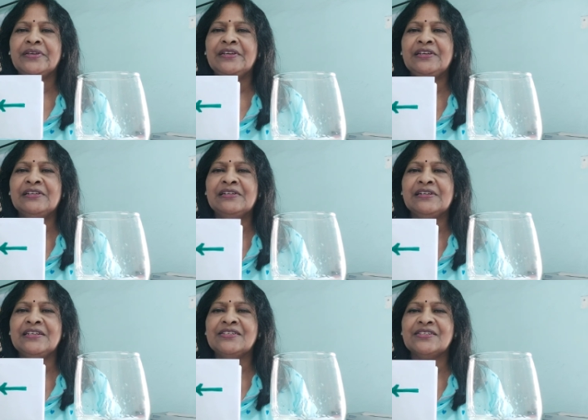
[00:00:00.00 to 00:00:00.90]
Here
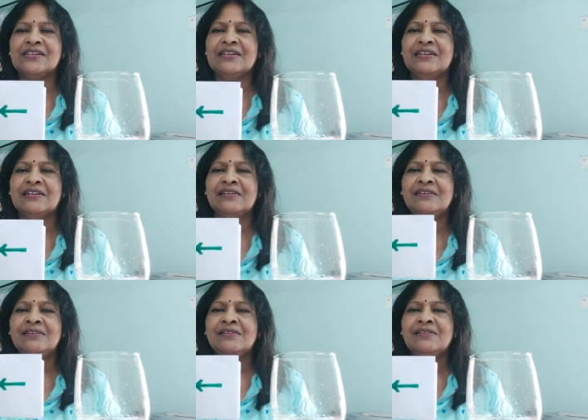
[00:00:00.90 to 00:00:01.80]
is a
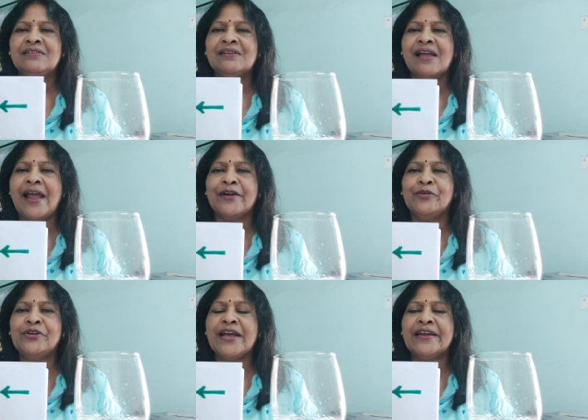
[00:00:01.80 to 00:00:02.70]

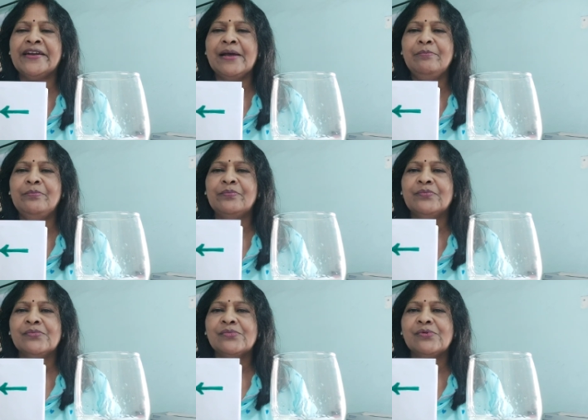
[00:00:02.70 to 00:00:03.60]
arrow diagram
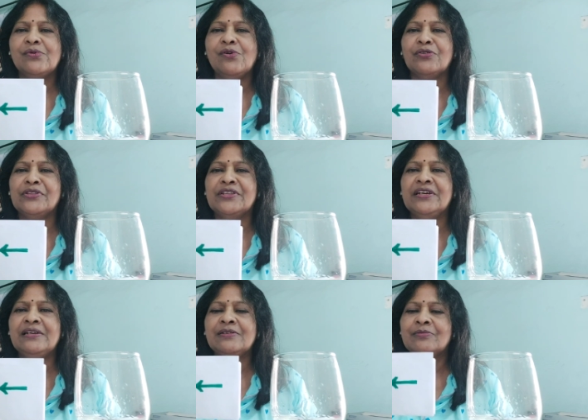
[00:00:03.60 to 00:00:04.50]
on
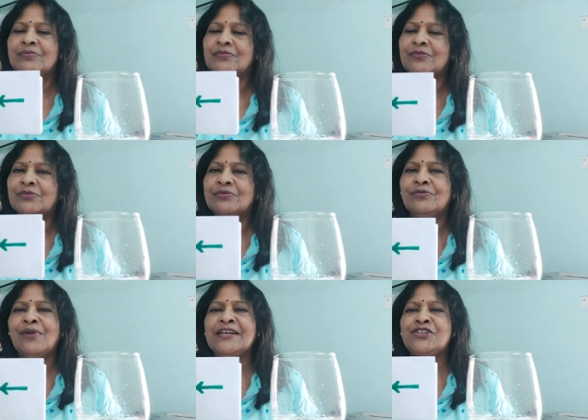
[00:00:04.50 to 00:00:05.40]
the
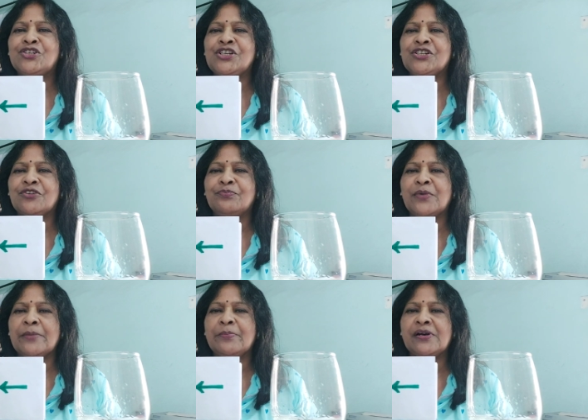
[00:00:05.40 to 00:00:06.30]
white sheet of
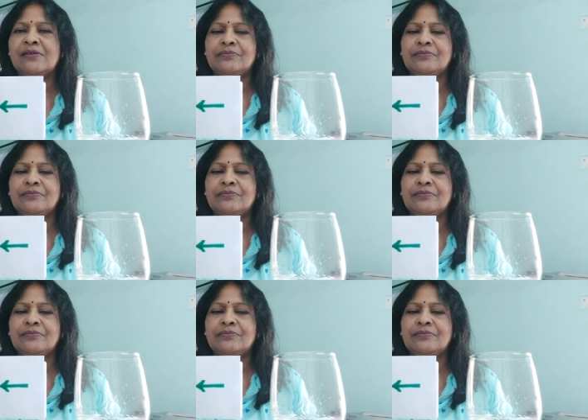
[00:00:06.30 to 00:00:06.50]
paper.